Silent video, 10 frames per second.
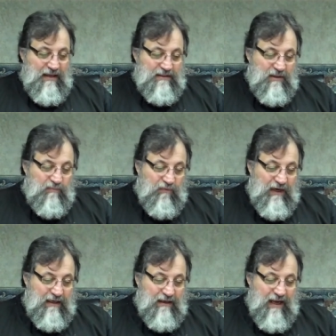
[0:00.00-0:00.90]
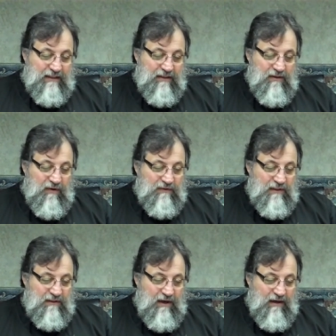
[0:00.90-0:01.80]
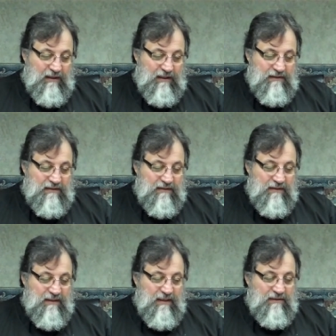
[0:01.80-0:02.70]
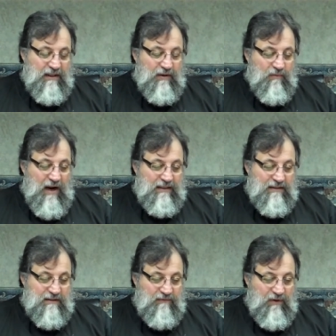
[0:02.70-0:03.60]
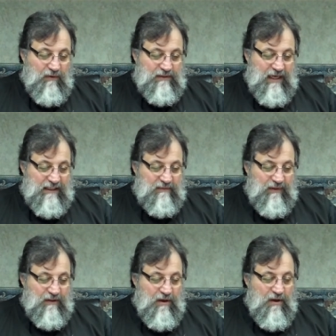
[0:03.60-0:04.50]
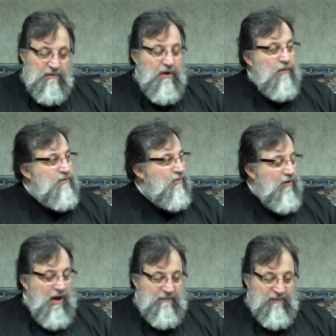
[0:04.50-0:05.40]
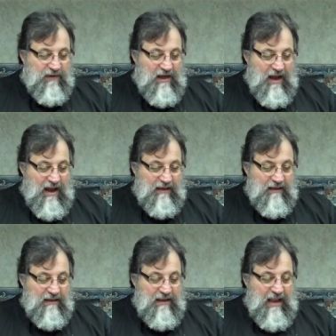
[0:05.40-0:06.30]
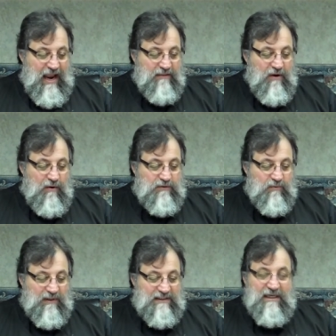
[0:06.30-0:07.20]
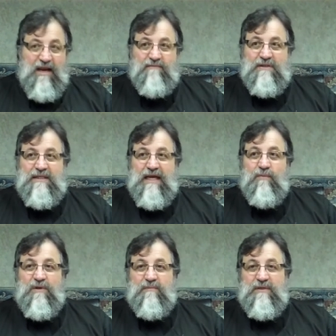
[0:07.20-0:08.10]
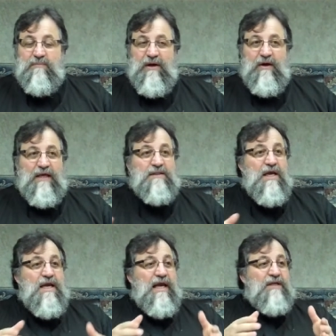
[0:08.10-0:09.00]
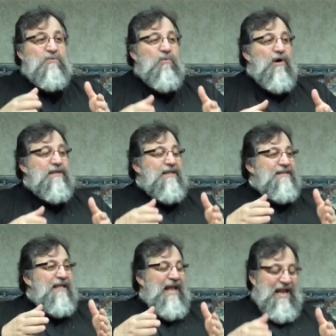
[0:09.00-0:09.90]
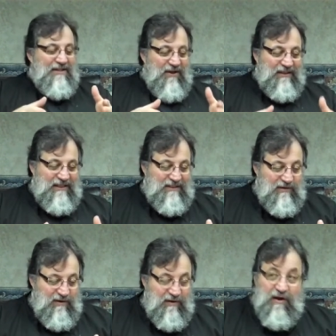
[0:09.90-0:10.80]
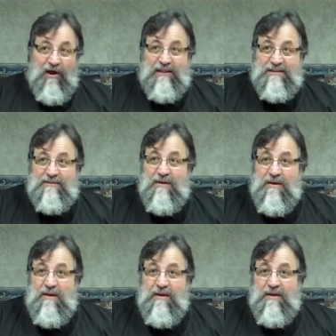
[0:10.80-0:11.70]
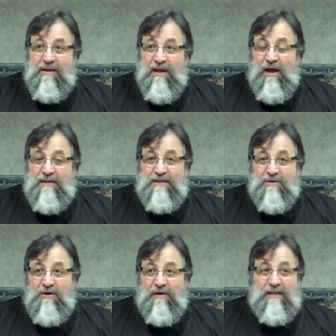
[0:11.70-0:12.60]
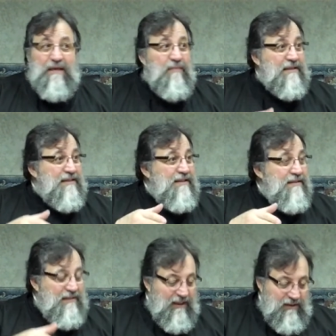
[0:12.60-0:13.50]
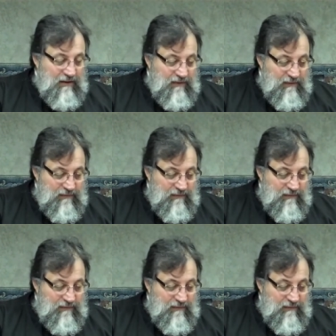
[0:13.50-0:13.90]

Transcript: to bring light to those in darkness, to the righteous of the Old Testament, those who long for God and those who are saved and taken with him into paradise. His work doesn't end on this on this on this earth. He must continue.